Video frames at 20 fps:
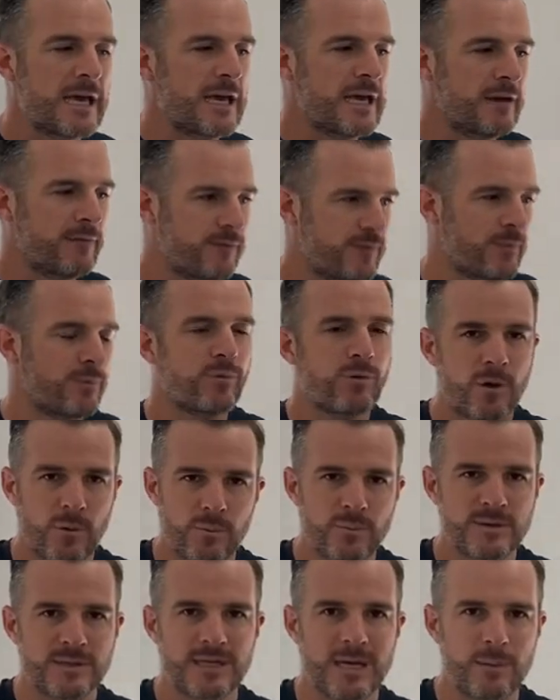if the
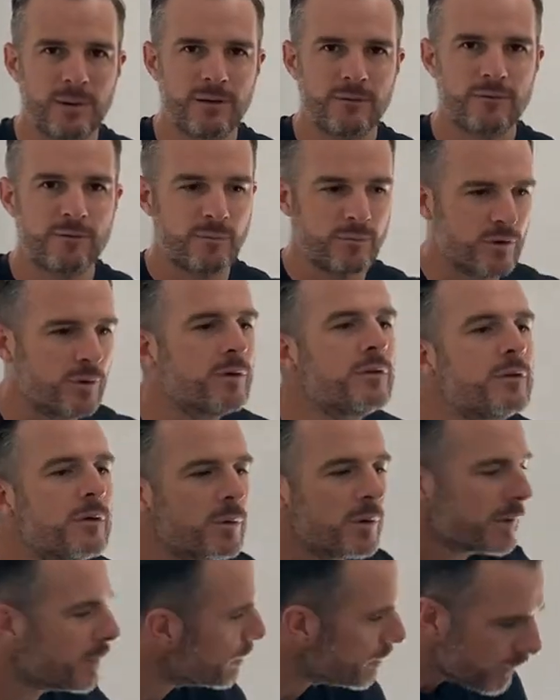problem is coming from you
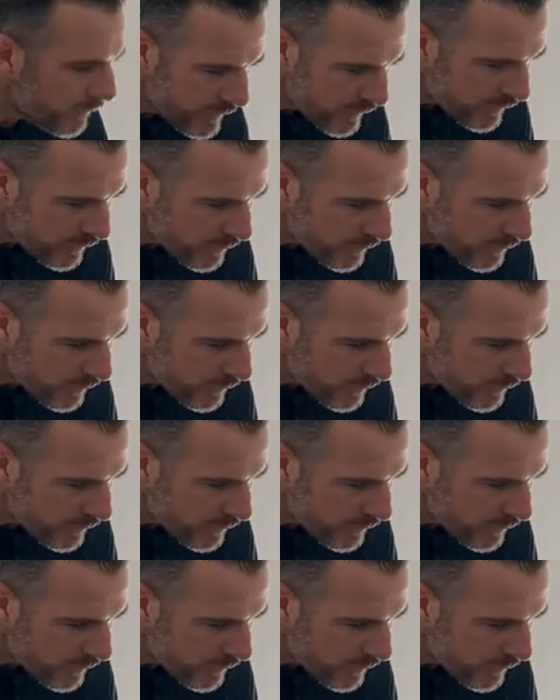doing all this